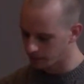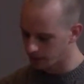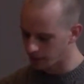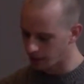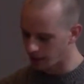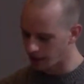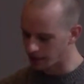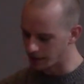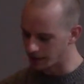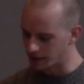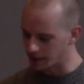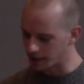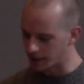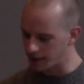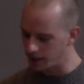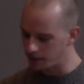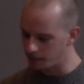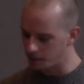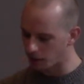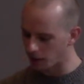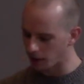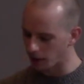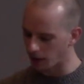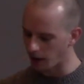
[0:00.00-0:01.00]
and to
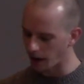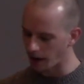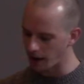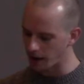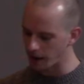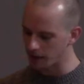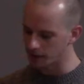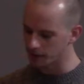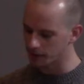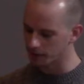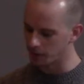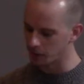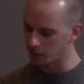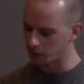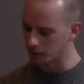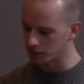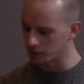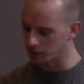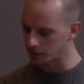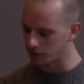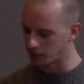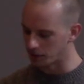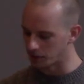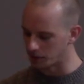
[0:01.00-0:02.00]
keep our eyes
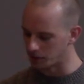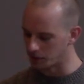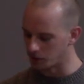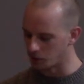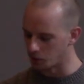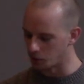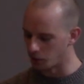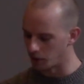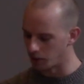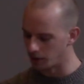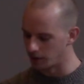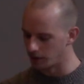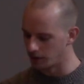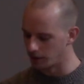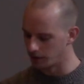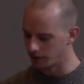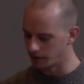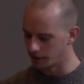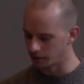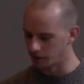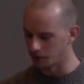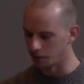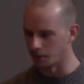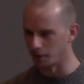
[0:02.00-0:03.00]
focused on the joy,
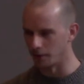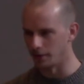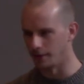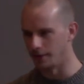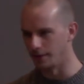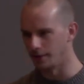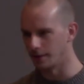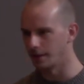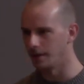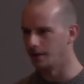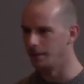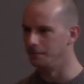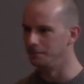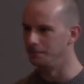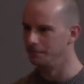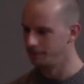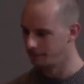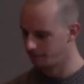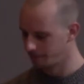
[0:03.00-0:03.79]
the glory to come.